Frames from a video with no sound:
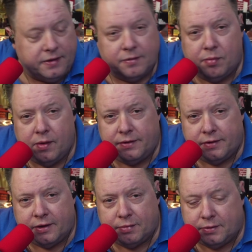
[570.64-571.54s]
I think his
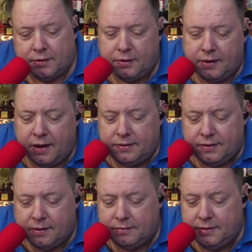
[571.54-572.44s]
employees are not supposed to do that,
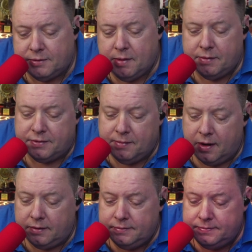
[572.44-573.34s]
so that's probably
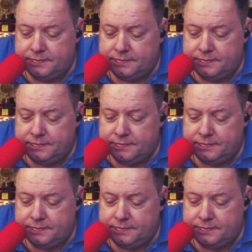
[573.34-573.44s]
smart.